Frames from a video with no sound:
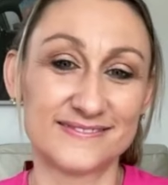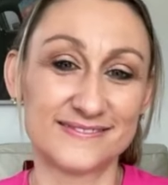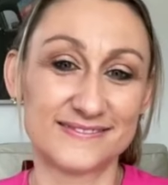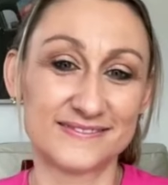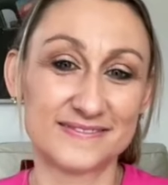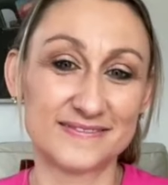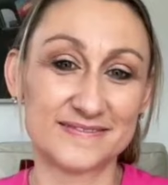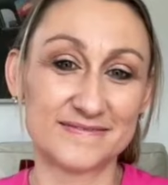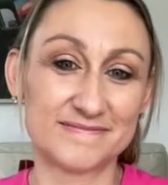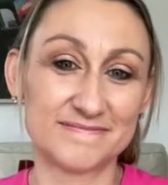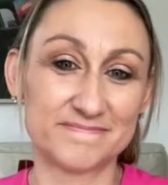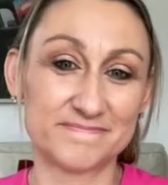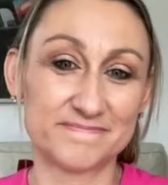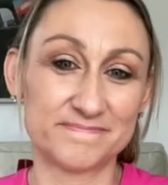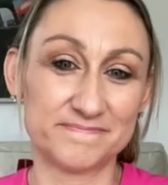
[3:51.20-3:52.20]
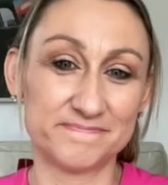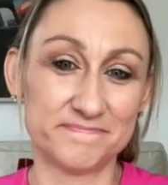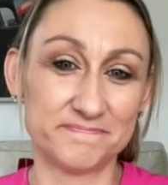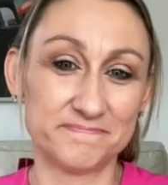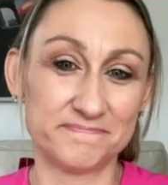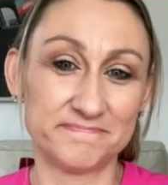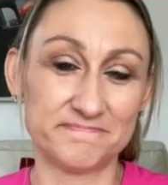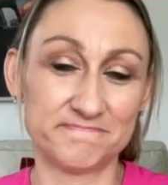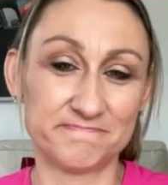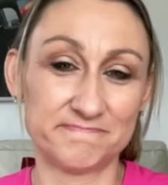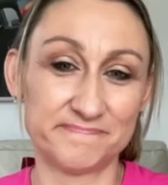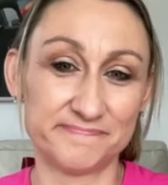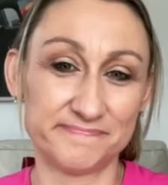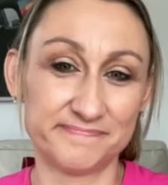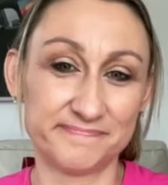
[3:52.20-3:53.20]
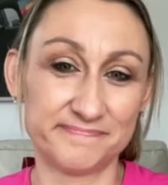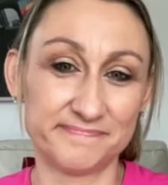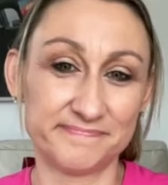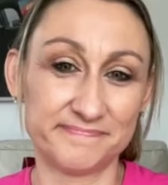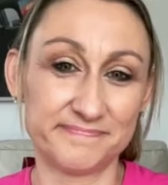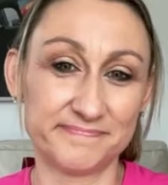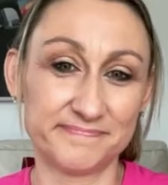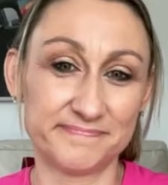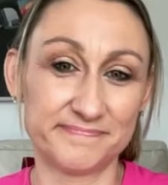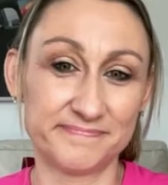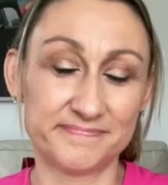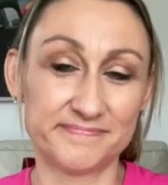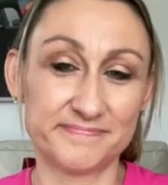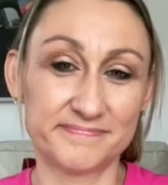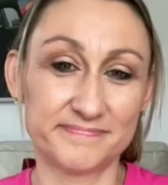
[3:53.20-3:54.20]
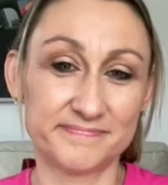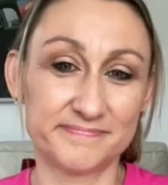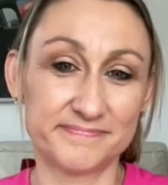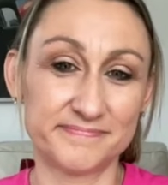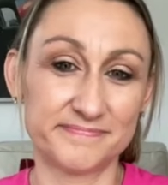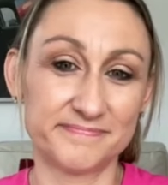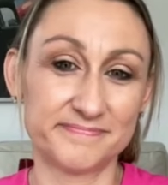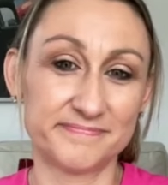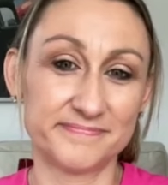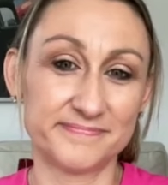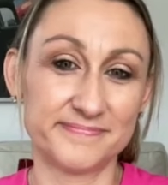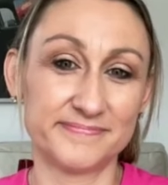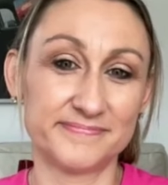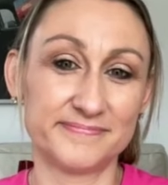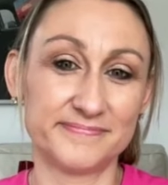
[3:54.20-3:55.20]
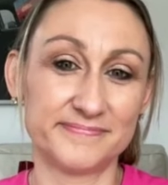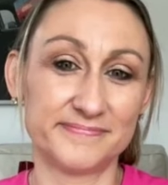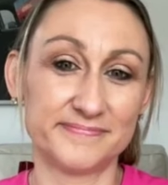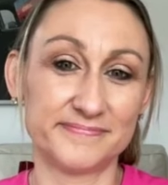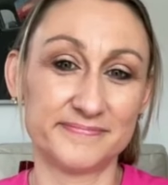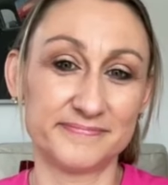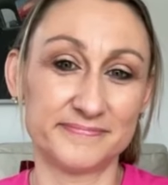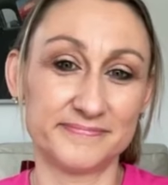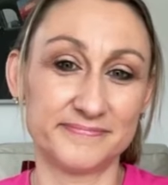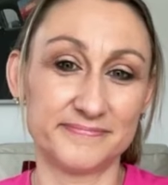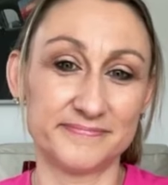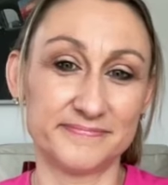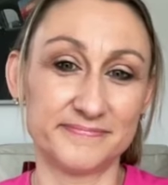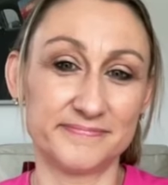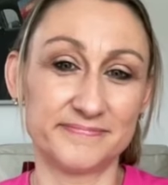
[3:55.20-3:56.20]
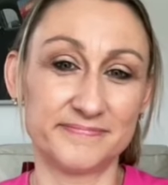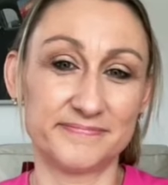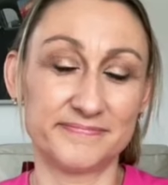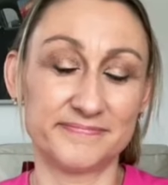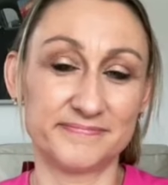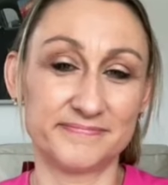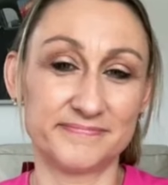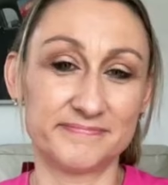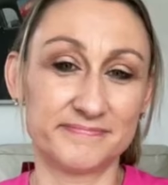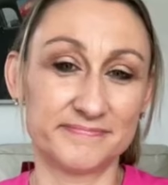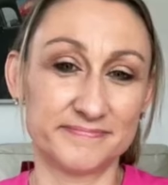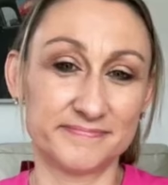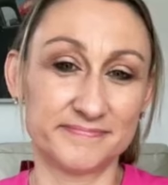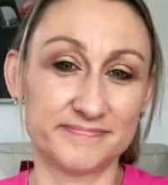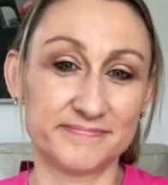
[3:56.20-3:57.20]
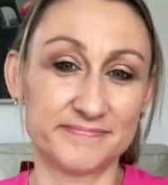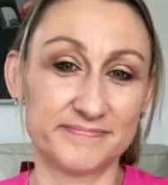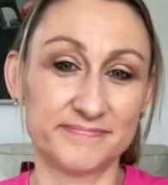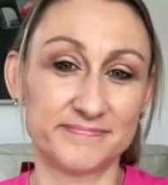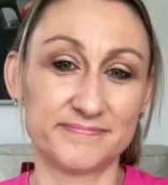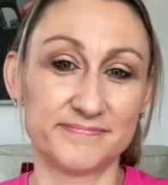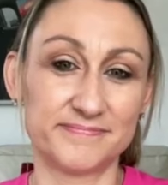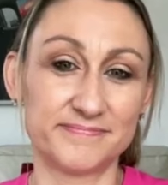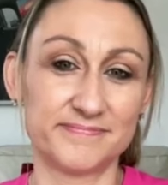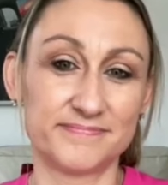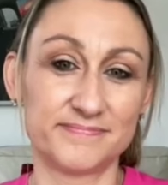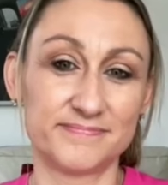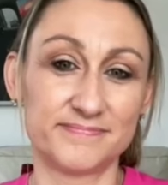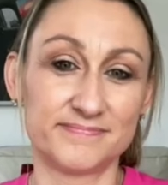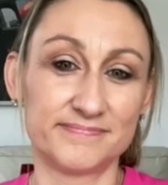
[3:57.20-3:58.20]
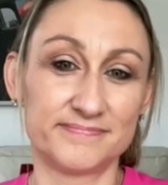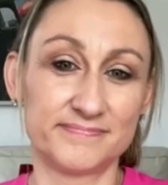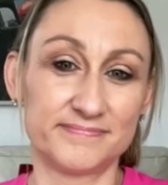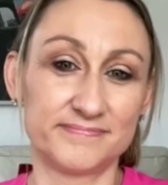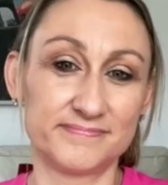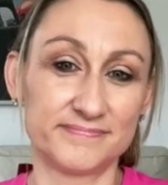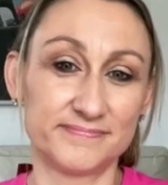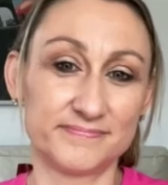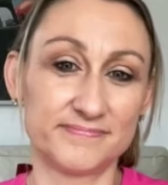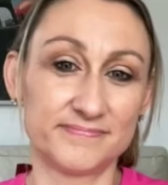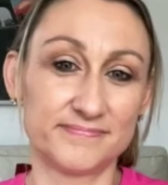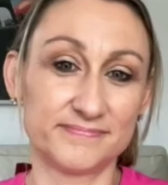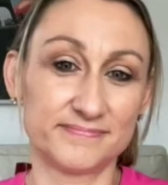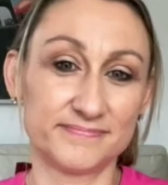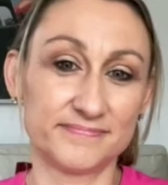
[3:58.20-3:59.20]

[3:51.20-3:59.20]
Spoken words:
(silent)